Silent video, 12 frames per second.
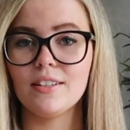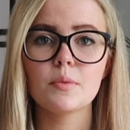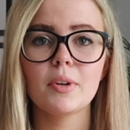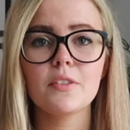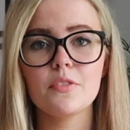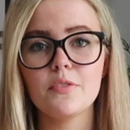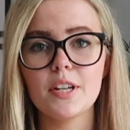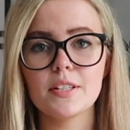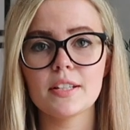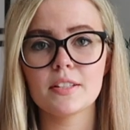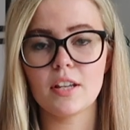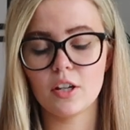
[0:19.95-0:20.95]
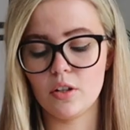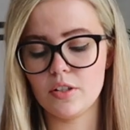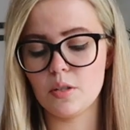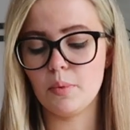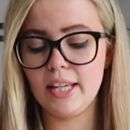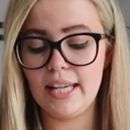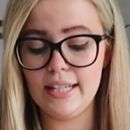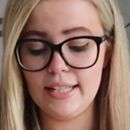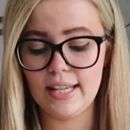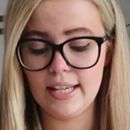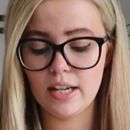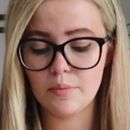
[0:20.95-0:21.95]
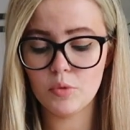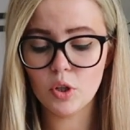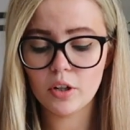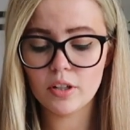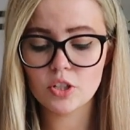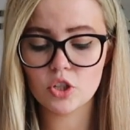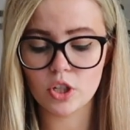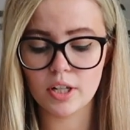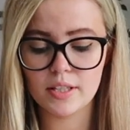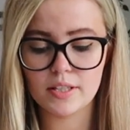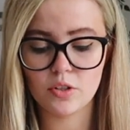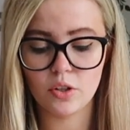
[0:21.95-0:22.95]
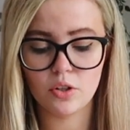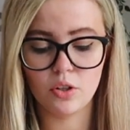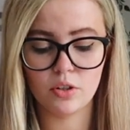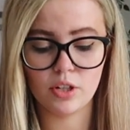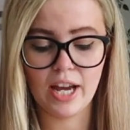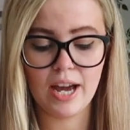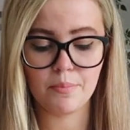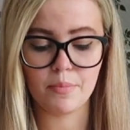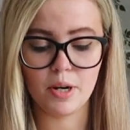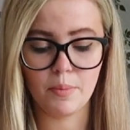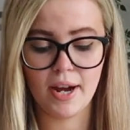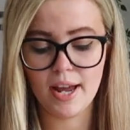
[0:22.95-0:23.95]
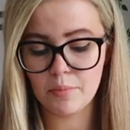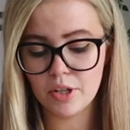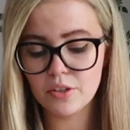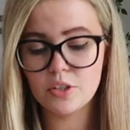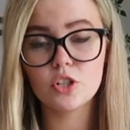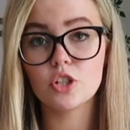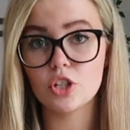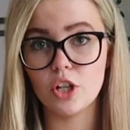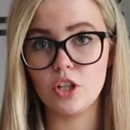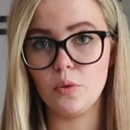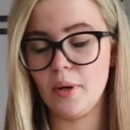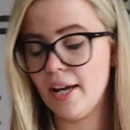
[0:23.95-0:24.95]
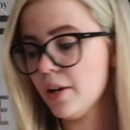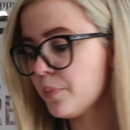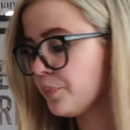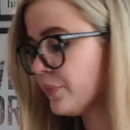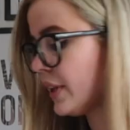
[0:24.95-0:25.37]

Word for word: So one of the first things I got is a bikini. I'm not going to try this on on camera but I am going to show you it.